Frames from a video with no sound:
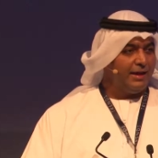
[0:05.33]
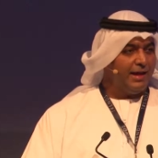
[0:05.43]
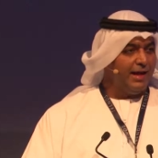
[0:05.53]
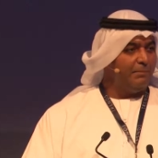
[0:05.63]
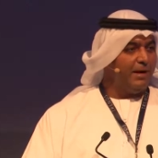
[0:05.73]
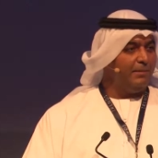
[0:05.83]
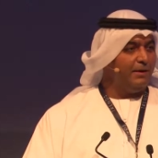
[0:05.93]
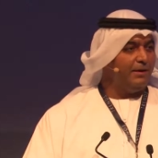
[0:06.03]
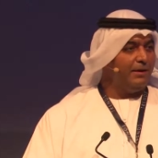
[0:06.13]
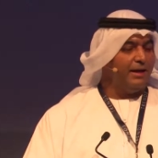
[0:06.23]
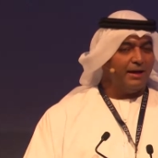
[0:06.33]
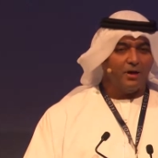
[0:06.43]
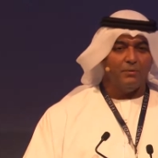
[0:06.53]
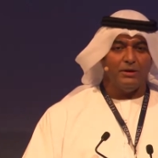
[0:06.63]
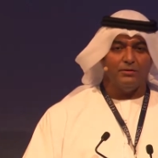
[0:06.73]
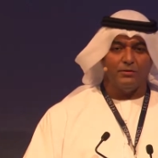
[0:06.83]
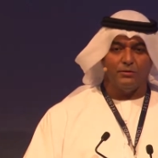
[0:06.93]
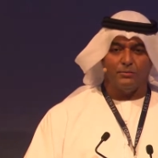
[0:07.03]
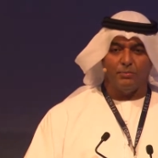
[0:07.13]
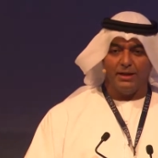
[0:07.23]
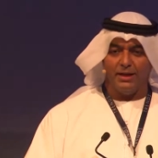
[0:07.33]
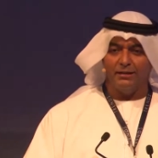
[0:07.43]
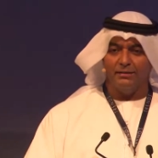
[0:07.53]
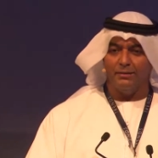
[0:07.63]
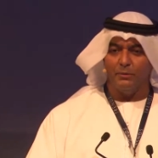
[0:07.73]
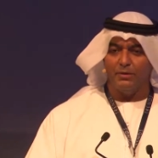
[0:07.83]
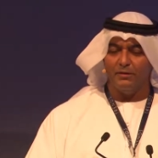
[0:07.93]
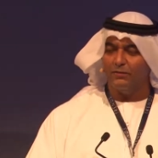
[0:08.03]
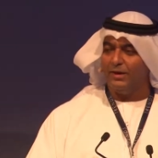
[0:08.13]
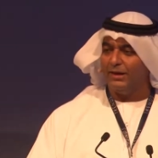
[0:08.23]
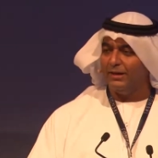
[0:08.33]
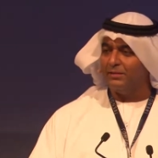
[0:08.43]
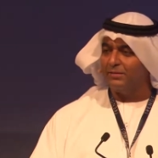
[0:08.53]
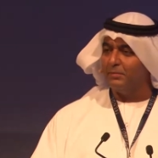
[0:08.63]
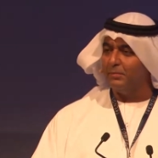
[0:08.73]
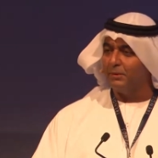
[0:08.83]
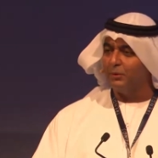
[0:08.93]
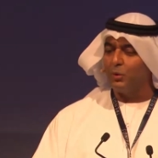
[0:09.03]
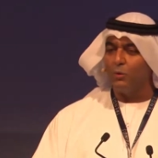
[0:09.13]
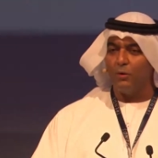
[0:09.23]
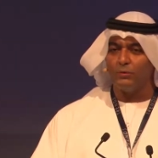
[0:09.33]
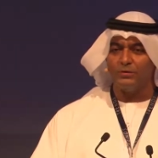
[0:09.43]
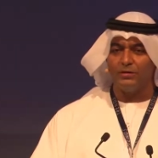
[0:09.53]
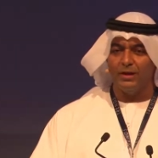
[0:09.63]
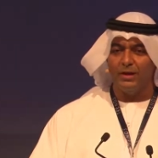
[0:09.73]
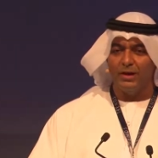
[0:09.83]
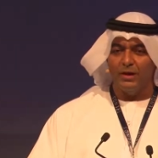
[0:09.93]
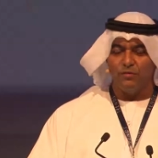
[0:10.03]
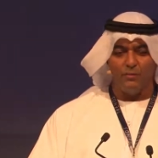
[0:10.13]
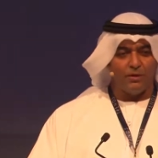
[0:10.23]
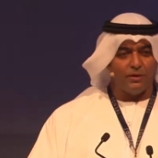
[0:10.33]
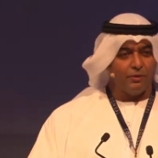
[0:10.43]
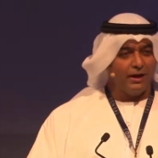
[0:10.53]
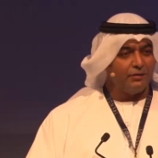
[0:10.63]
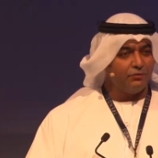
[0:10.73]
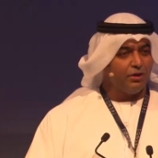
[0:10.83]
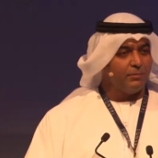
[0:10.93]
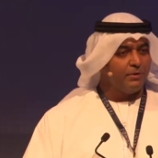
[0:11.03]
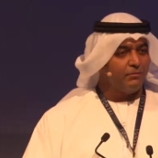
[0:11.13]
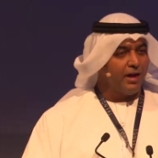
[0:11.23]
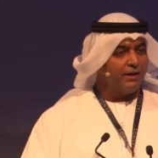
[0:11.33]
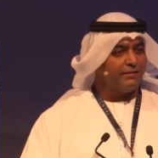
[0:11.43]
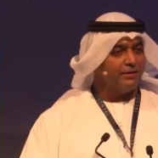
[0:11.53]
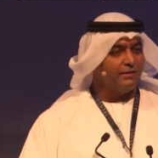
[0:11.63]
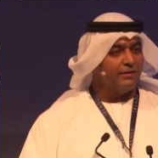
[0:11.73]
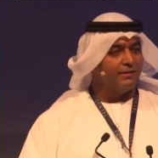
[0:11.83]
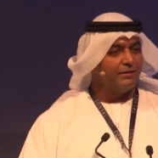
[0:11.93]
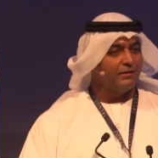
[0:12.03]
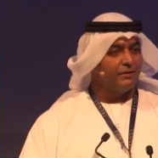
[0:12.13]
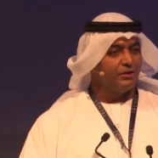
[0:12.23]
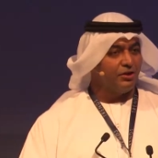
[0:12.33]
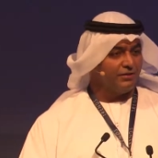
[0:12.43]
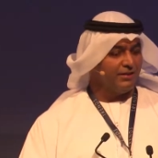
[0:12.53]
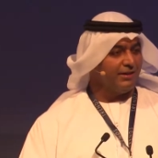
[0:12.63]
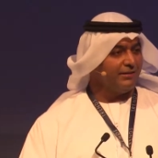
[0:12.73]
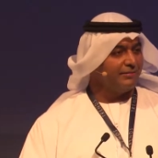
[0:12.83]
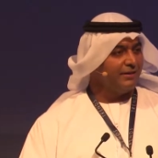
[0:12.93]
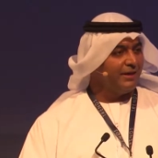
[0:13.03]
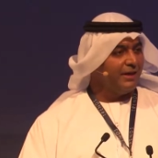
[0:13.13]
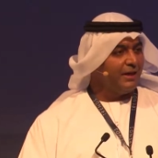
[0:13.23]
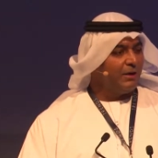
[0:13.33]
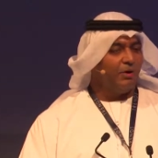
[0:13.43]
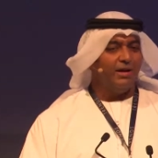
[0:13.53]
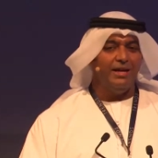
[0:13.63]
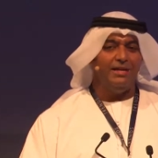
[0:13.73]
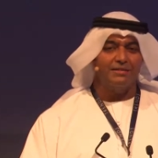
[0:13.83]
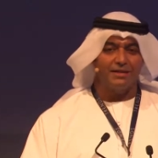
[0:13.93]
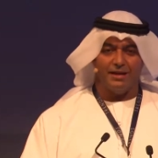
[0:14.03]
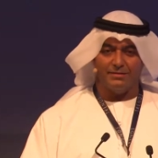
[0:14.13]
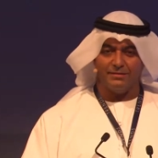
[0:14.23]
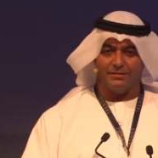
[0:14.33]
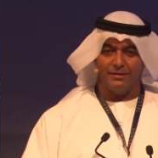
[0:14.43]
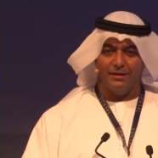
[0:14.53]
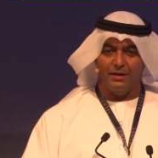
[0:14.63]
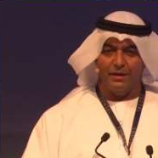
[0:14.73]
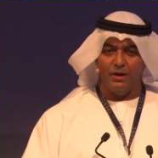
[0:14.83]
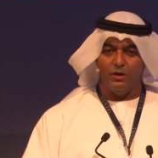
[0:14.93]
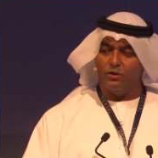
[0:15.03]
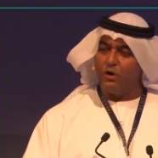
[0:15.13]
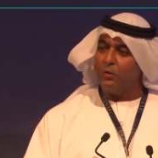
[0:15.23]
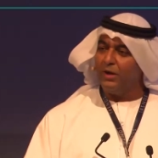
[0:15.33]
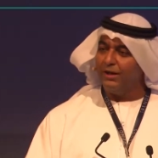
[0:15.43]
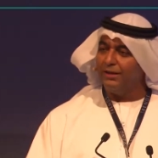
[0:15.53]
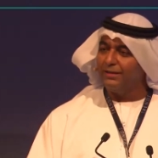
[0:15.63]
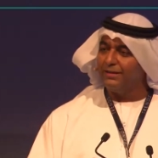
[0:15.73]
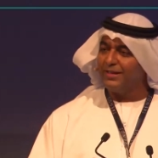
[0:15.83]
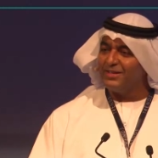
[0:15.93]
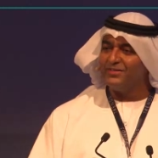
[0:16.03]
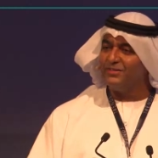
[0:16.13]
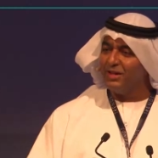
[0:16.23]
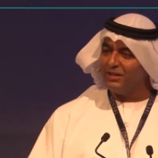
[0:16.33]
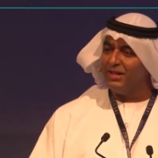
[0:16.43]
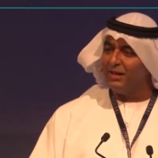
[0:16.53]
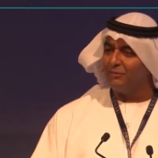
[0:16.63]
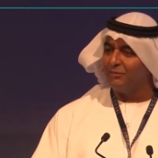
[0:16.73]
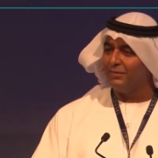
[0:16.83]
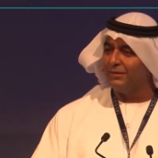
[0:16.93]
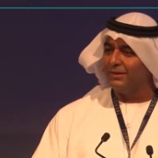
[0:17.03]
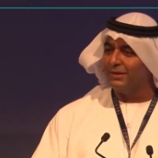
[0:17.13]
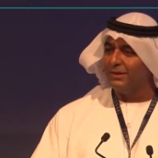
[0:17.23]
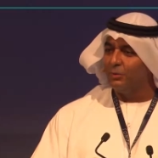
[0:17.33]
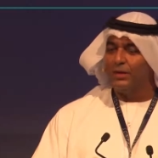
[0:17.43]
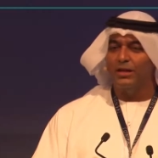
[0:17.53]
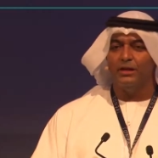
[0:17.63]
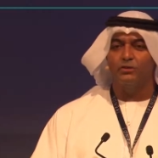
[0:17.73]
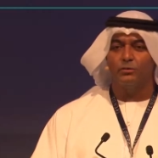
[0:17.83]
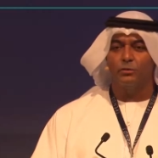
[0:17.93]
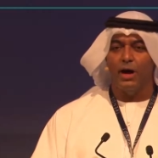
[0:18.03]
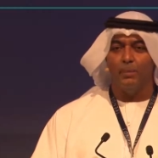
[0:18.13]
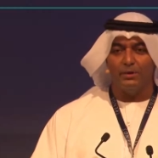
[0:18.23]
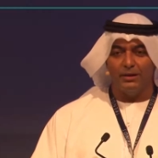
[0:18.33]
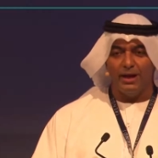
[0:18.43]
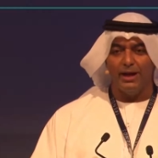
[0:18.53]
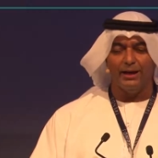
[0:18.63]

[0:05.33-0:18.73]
And maybe allow me to begin with a very simple quote from the great German writer Goethe, where he says, Knowing is not enough, we need to apply.